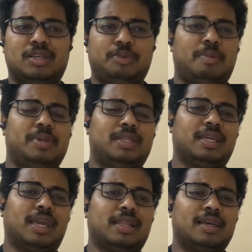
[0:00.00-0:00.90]
You may be
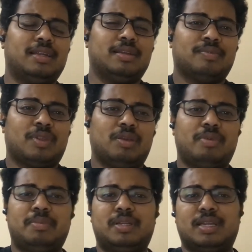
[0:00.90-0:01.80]
thinking that you
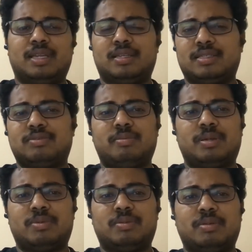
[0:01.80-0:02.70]
may be taking
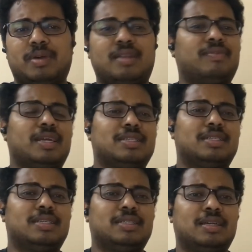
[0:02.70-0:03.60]
transformer from the
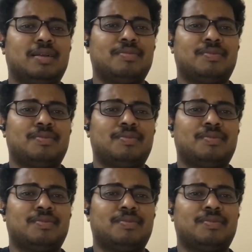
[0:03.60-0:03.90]
manufacturer,